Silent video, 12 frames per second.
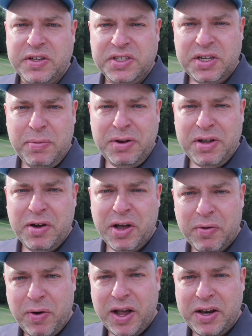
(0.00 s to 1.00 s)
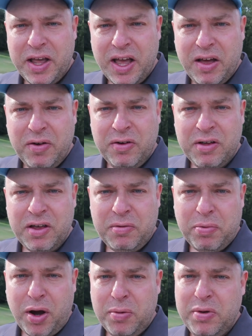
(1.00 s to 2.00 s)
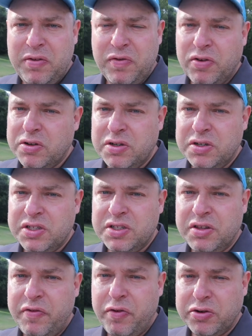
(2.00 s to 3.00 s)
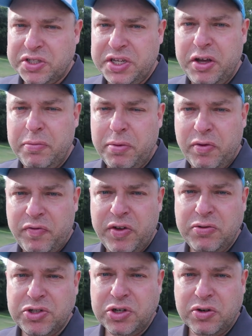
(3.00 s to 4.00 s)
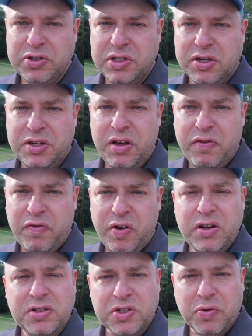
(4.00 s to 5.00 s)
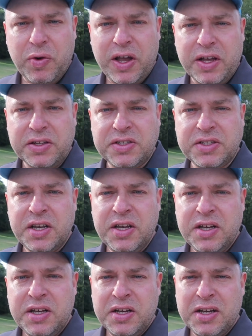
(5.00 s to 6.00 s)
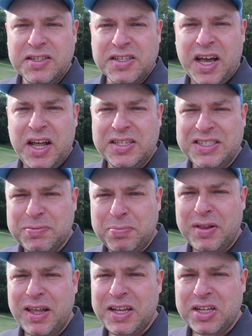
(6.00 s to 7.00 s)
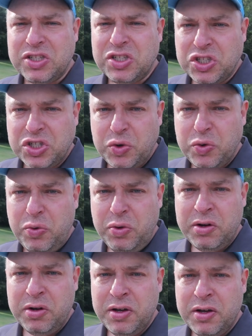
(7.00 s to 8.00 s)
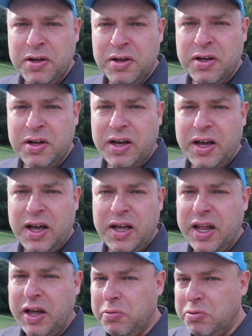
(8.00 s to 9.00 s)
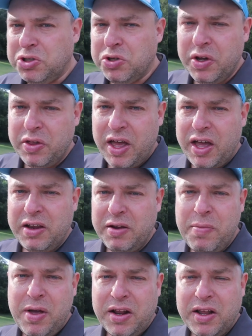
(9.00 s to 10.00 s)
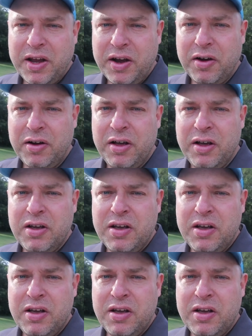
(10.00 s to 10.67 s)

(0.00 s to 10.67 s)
the cemetery right now, and probably for the foreseeable future until enough funds are raised, is kind of split in two. Uh, and I will show you that in a minute here.